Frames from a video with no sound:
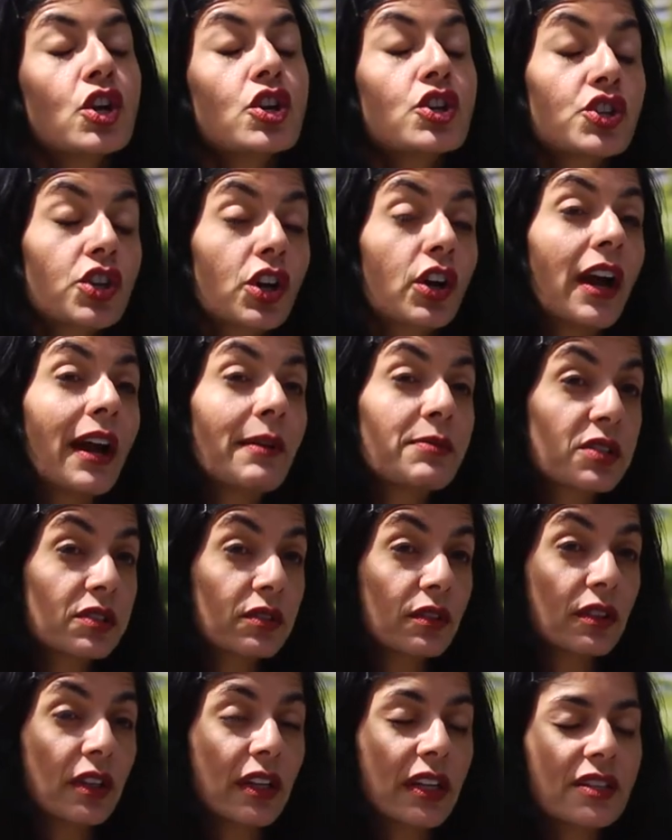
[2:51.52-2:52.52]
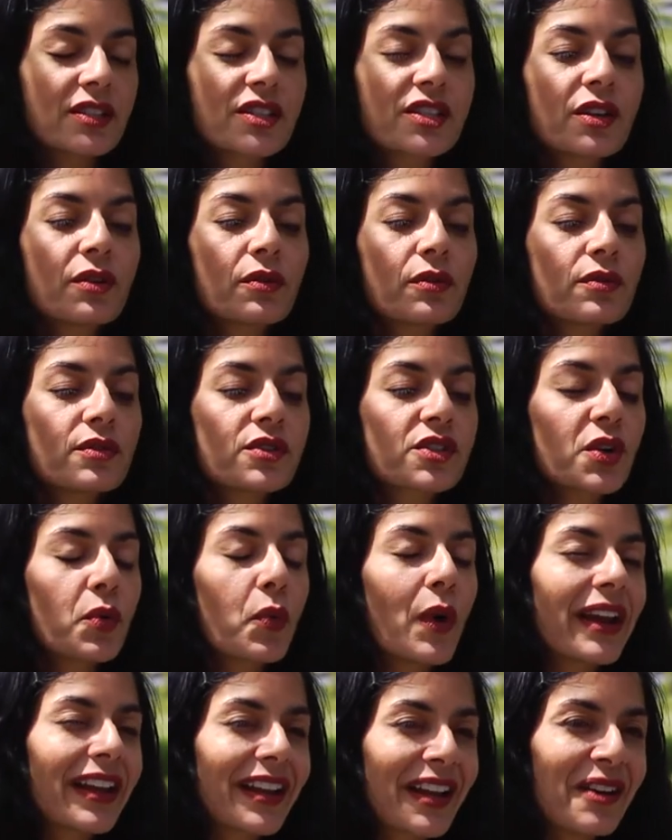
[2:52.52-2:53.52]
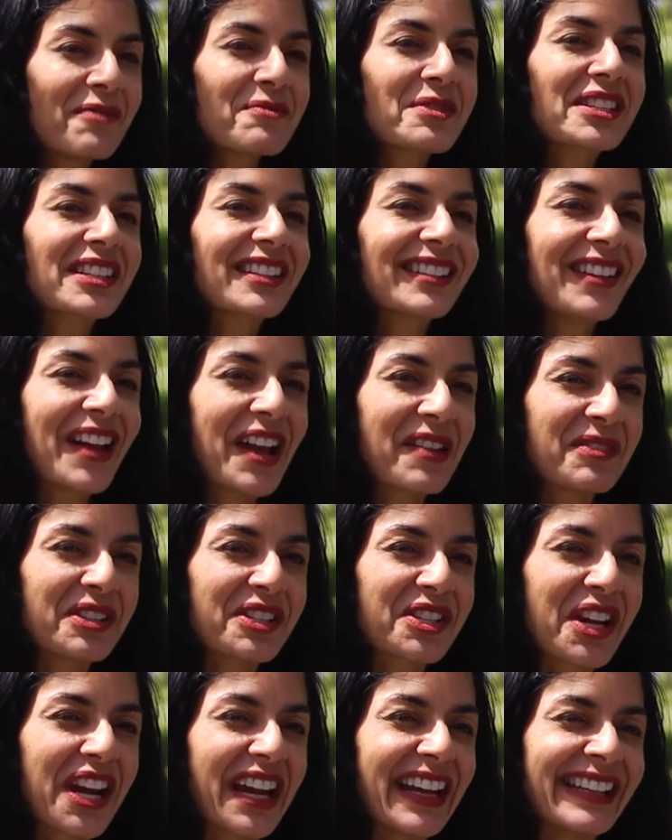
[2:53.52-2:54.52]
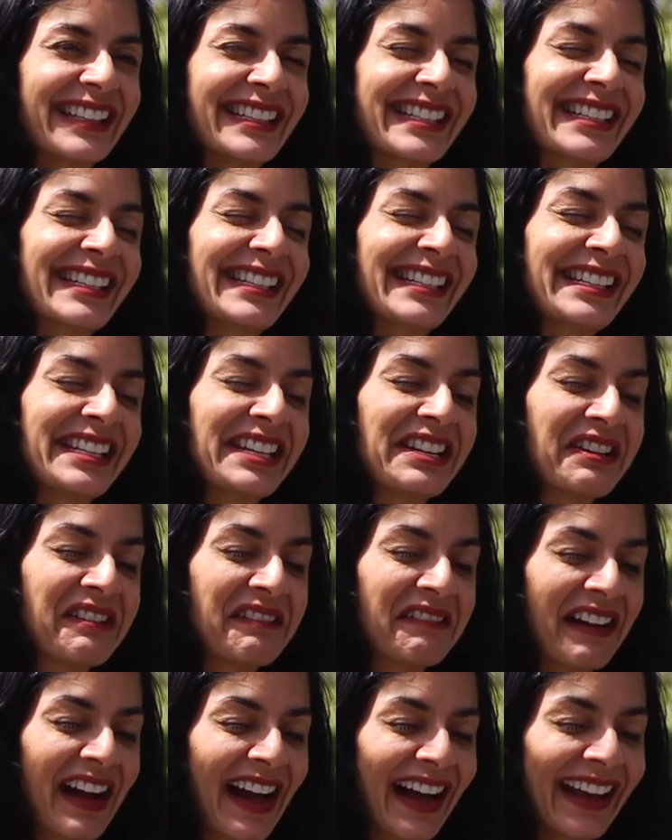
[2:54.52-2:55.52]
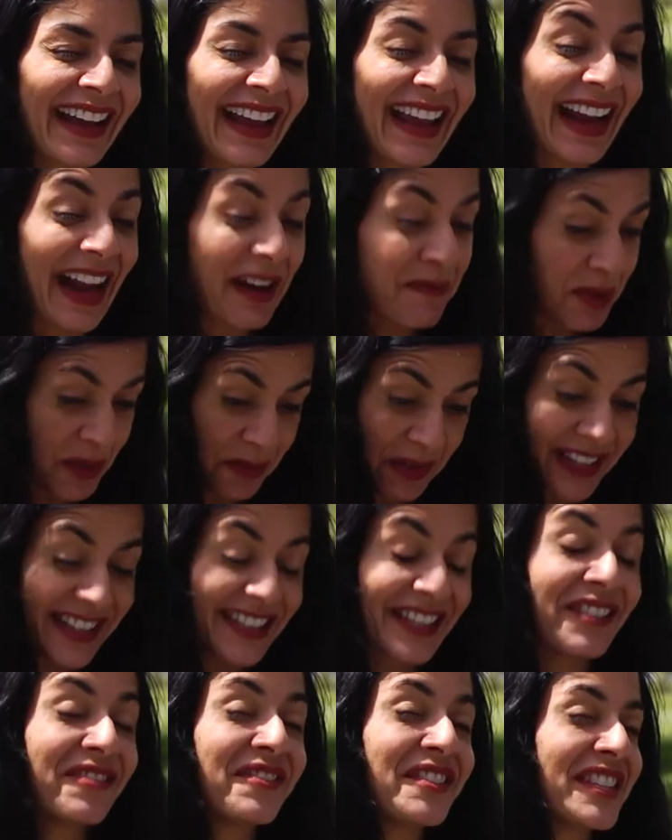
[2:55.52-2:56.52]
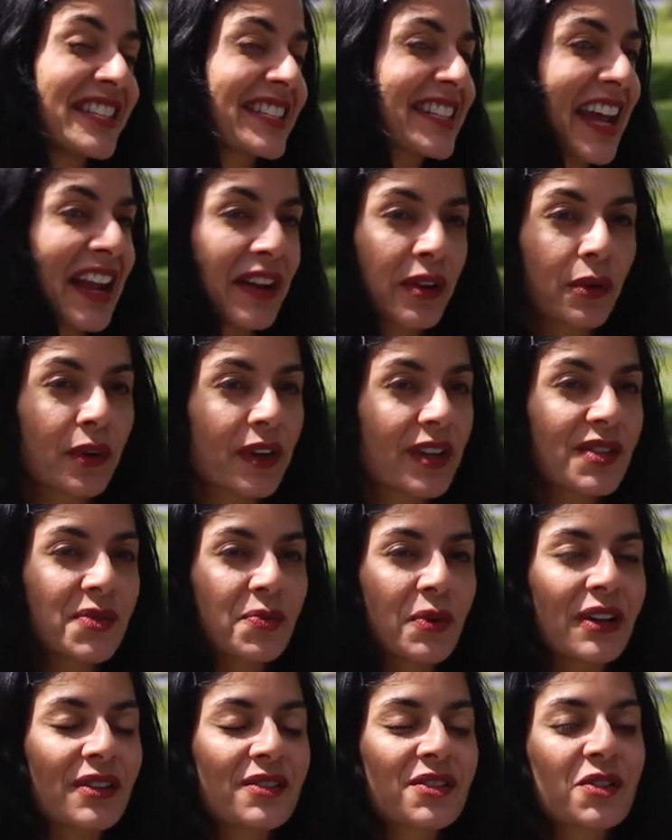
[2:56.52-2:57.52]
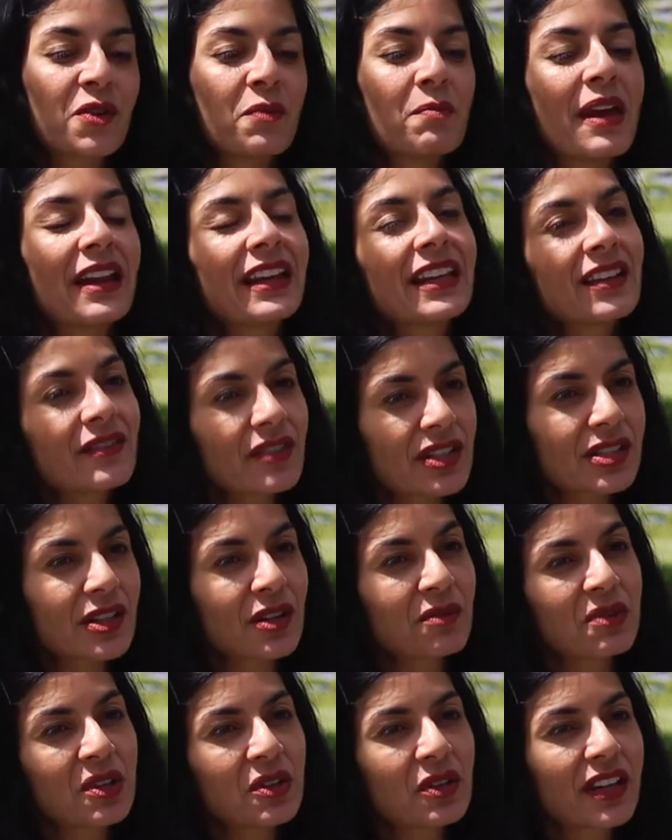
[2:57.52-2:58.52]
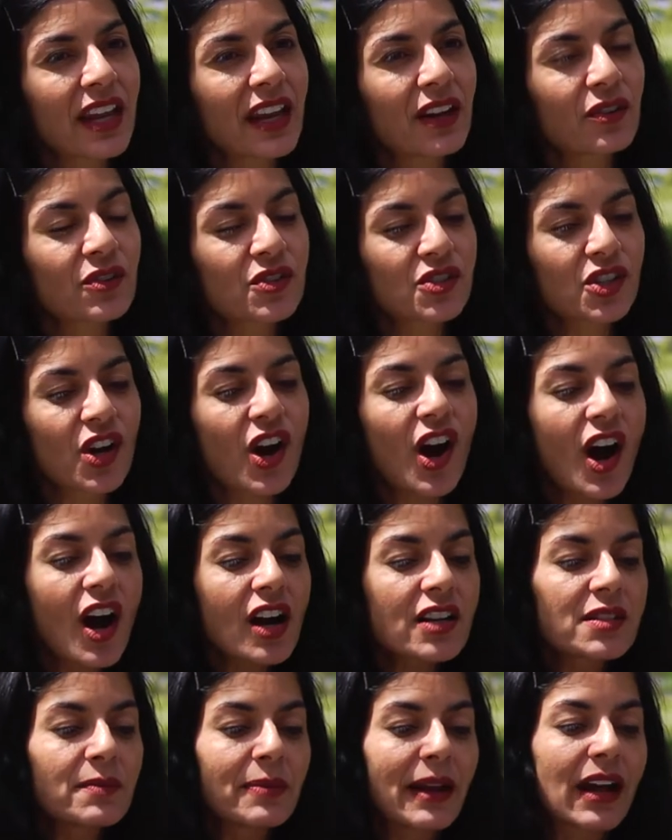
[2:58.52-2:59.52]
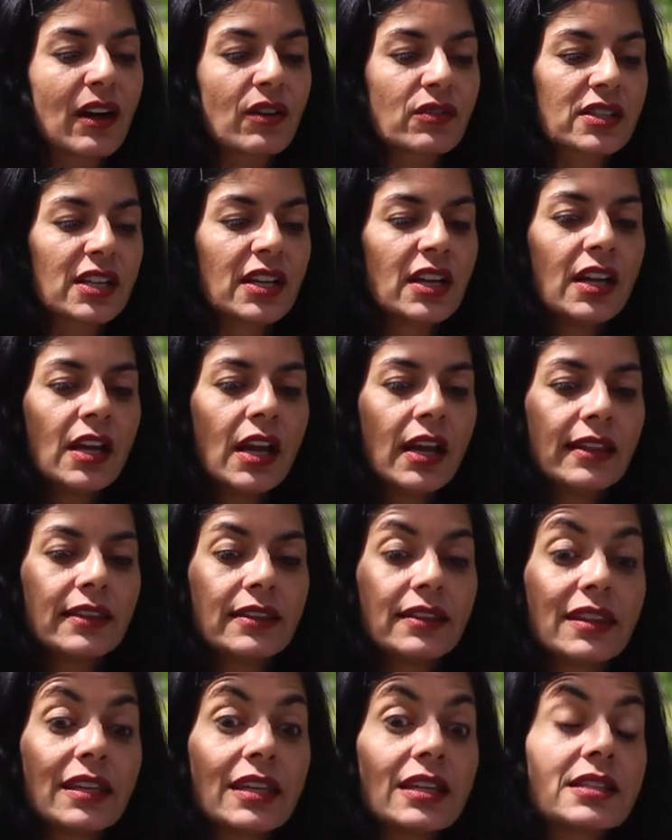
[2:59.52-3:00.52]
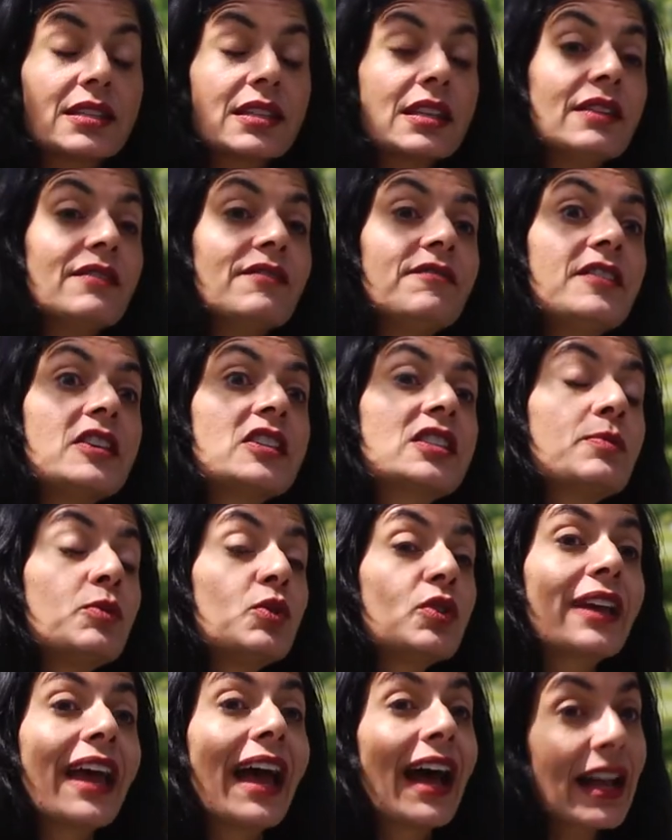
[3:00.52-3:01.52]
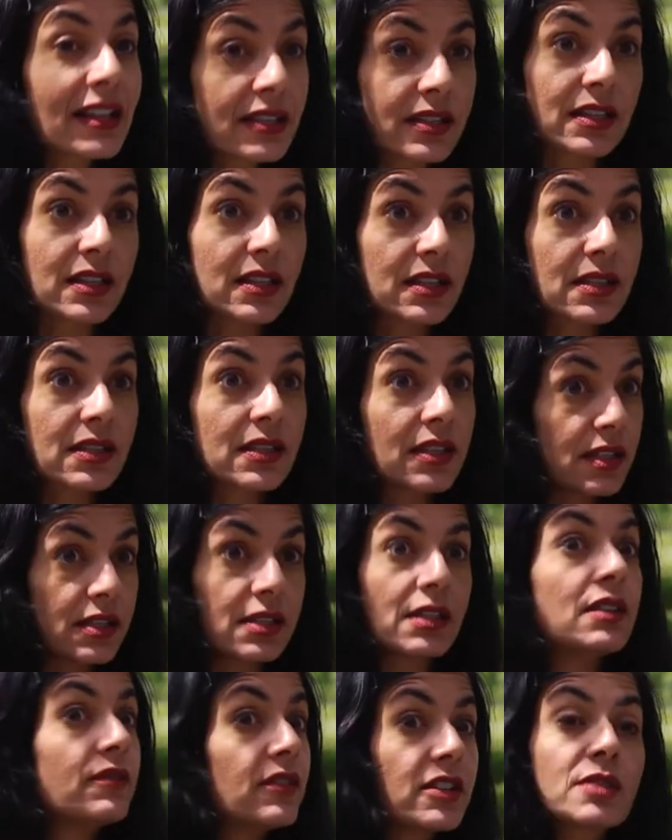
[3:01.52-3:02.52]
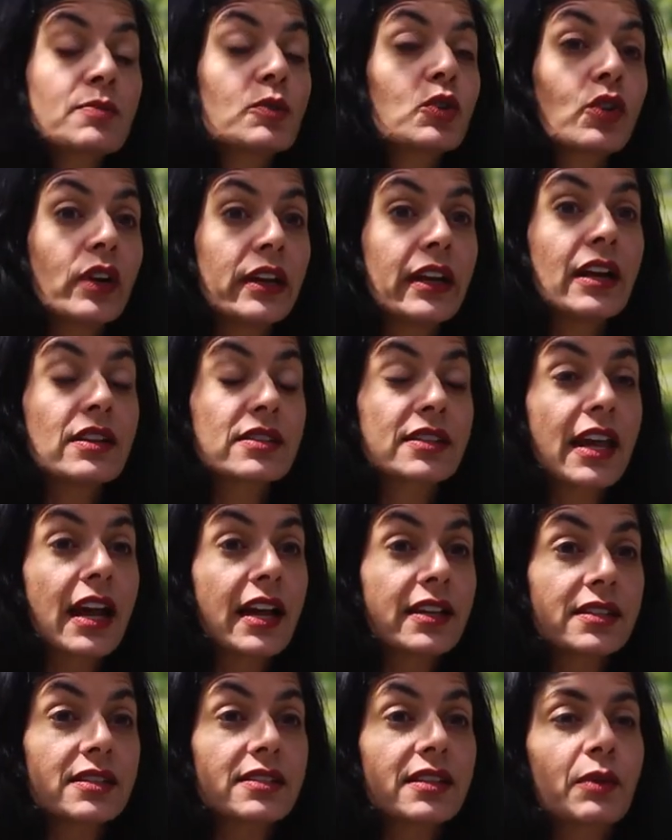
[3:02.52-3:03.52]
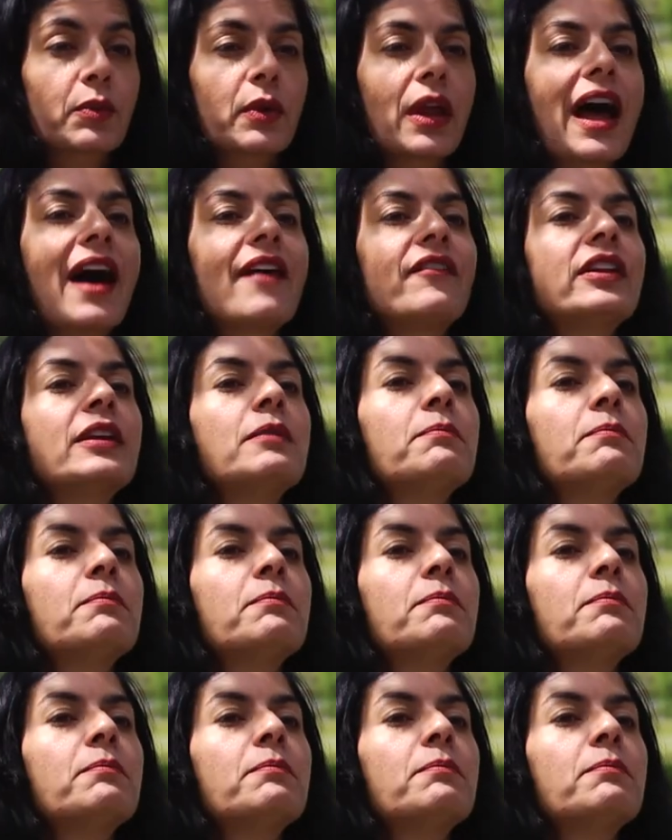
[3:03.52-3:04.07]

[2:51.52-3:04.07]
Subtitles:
Sure, absolutely. So when it comes to climate change, you know, I put myself in this category as well. So many of us communicators talked about these invisible gases, these invisible greenhouse gases that would have an